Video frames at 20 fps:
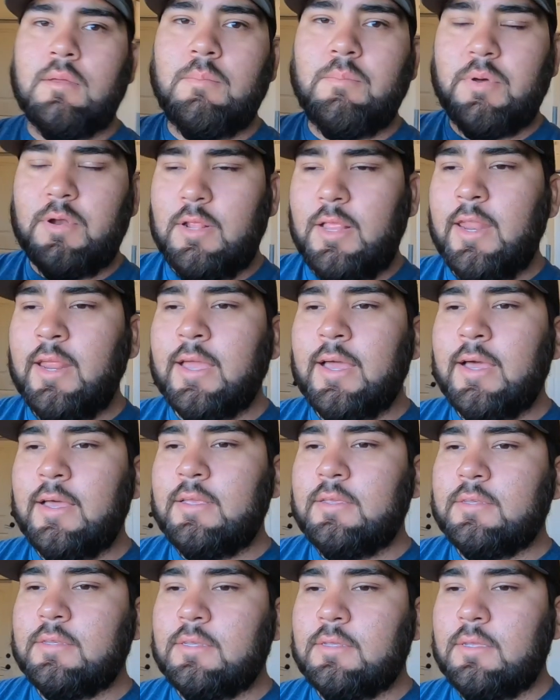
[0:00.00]
But a lot of
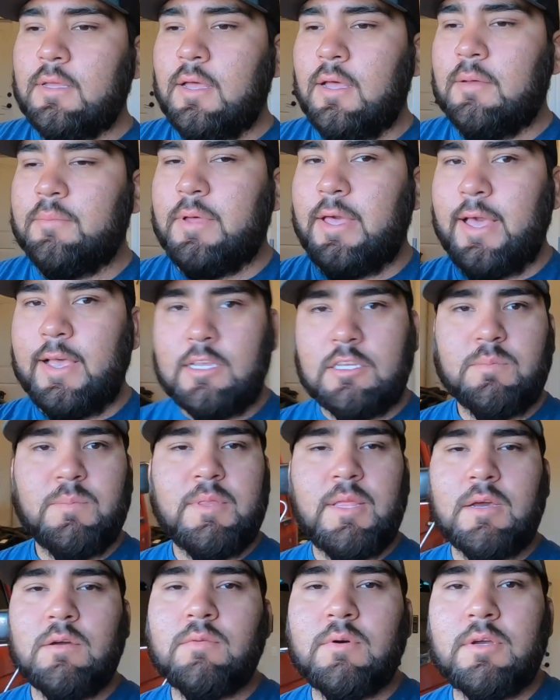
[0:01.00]
guys ask me
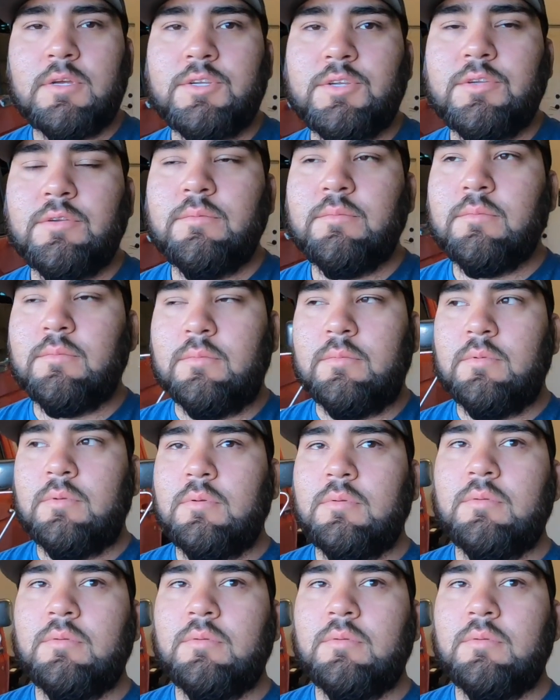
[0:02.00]
that question,